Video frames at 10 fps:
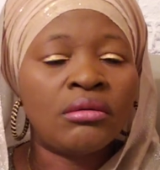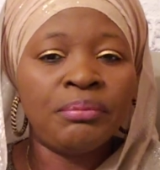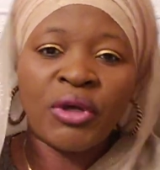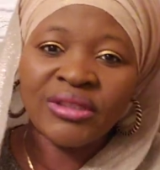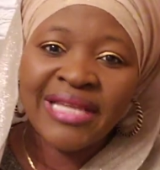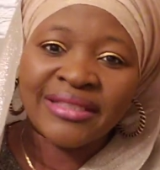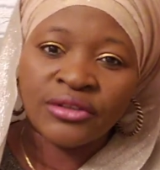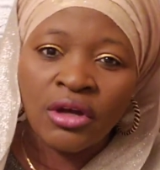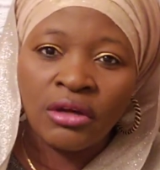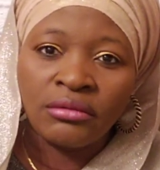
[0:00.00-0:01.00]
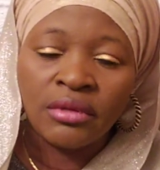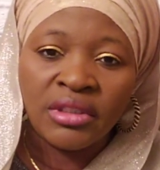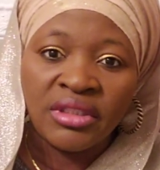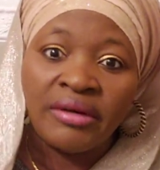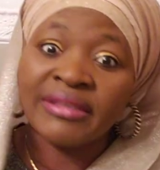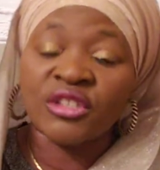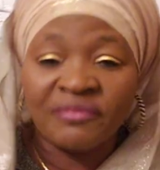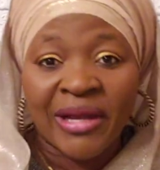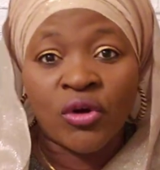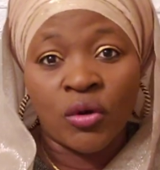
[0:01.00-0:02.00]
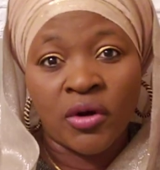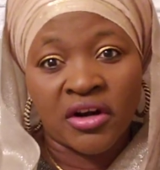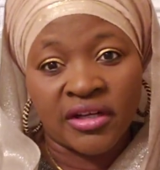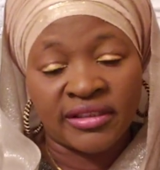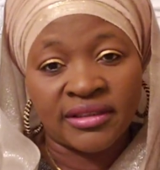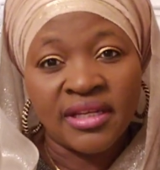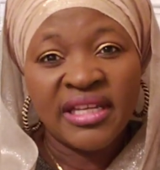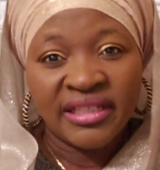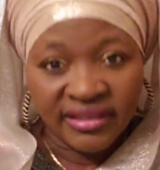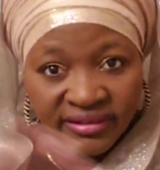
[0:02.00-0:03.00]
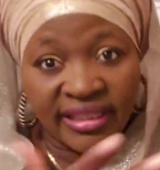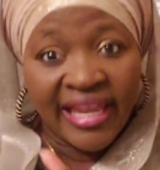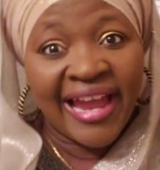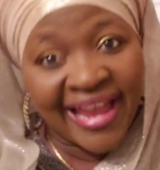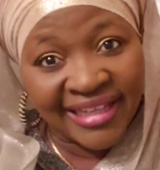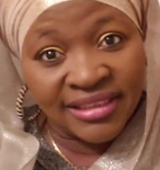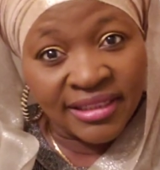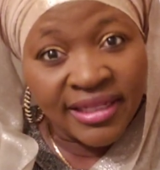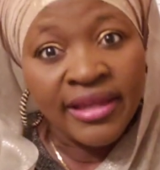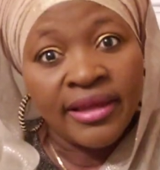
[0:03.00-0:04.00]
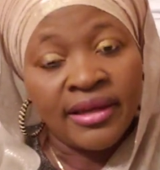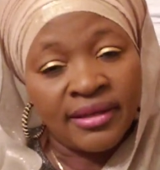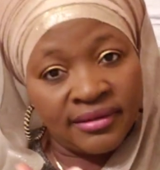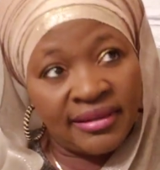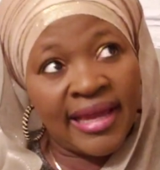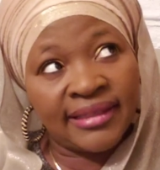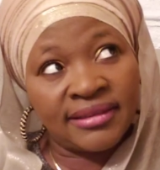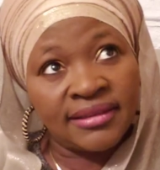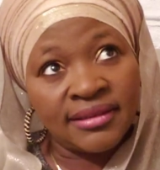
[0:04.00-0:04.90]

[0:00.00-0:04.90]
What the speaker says: because I saw the rest of my coworkers, they had that